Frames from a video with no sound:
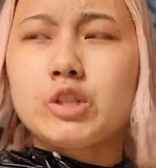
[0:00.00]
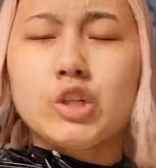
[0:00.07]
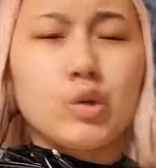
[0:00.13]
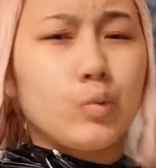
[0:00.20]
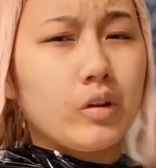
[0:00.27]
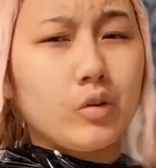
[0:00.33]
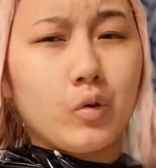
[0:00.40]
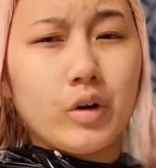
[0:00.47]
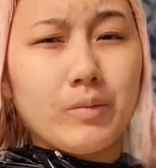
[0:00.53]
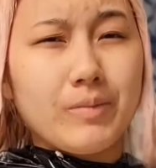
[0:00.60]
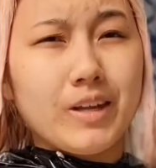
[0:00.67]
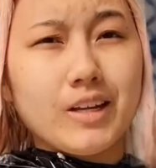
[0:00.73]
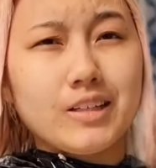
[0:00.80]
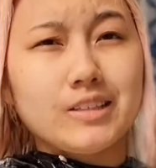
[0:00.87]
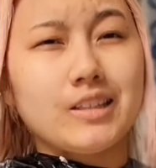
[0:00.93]
just gonna wait 20
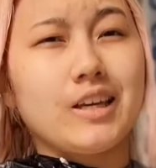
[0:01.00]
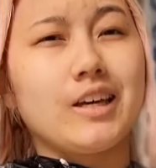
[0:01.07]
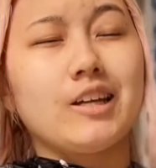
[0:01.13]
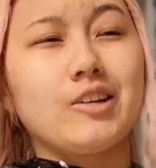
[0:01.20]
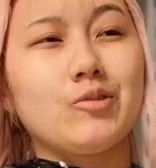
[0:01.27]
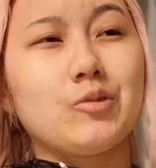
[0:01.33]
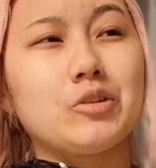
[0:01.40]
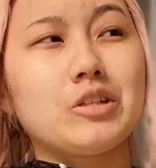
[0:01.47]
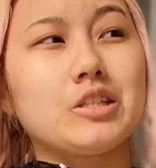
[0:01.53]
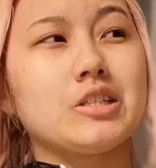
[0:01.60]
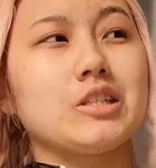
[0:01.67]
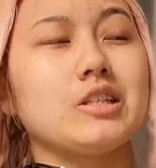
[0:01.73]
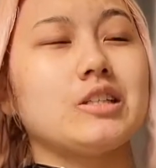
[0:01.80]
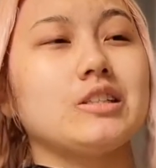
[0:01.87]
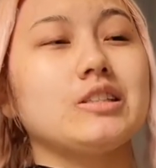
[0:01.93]
minutes and we're
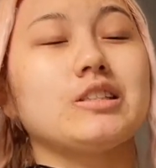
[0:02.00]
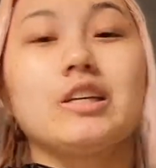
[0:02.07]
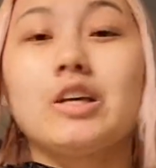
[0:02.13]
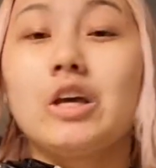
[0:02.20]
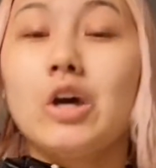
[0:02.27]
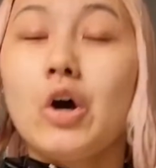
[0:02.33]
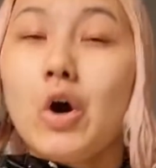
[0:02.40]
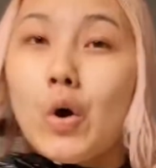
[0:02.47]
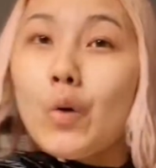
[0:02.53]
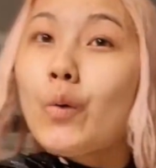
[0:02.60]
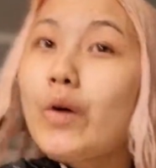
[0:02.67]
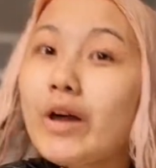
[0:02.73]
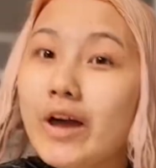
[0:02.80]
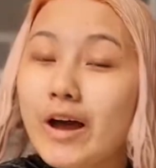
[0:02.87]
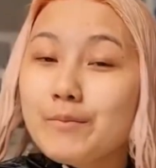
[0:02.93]
just gonna see
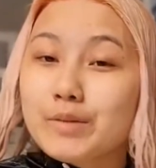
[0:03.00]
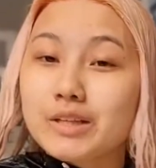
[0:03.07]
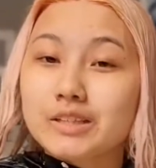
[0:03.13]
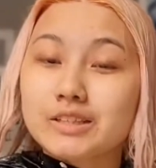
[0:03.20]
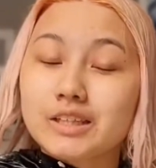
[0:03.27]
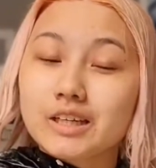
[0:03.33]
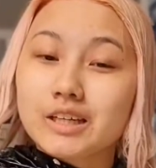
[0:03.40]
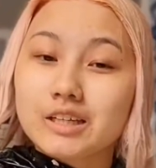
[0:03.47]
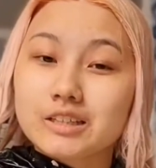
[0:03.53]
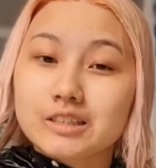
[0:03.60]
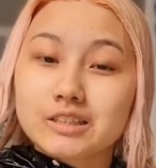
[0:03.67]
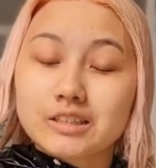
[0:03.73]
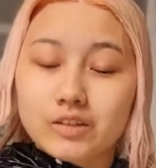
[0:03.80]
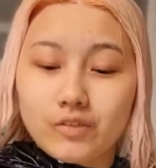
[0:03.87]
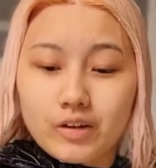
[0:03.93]
what happens and
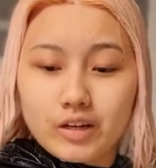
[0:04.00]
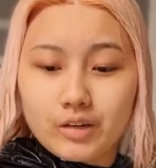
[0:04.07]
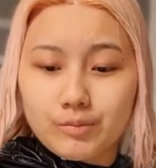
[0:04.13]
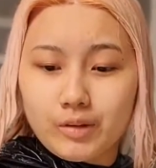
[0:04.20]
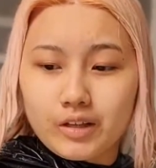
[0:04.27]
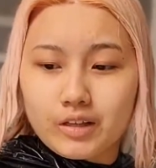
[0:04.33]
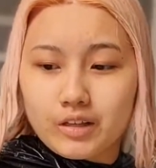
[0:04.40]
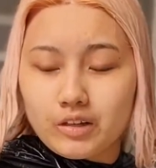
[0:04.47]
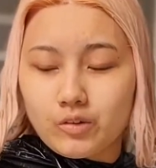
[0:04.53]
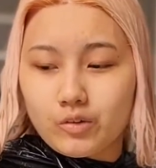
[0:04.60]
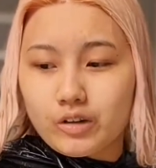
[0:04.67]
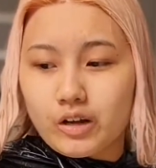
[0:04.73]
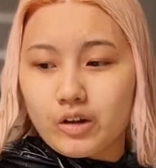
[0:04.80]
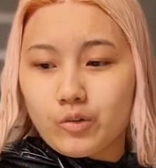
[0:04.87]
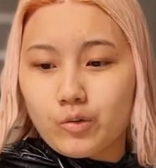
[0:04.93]
see if I end up liking it or
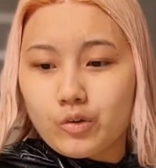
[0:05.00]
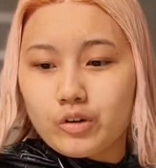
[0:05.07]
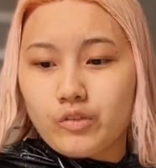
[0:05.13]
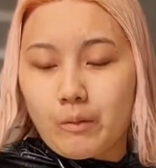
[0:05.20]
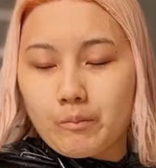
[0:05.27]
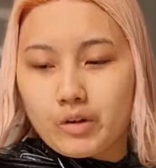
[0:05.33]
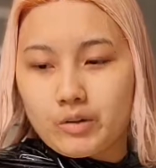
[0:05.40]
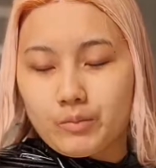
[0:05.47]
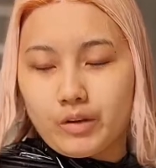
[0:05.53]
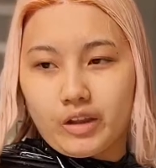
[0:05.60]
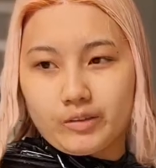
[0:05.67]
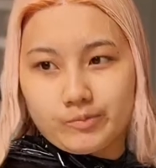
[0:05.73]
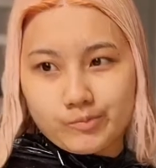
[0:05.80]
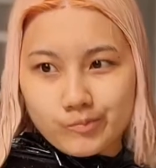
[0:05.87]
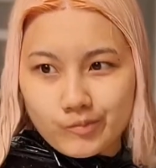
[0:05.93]
not, or if I'm gonna be like,